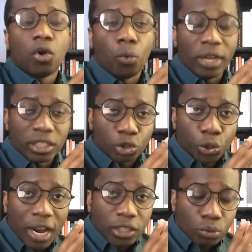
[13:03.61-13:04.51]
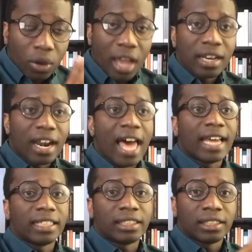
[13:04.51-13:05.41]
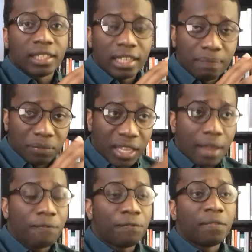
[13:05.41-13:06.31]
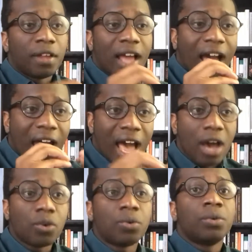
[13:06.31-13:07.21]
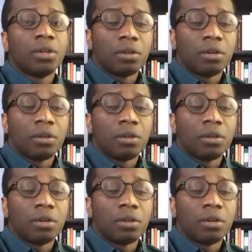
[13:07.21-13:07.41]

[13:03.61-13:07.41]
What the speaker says: We try to analyze in depth how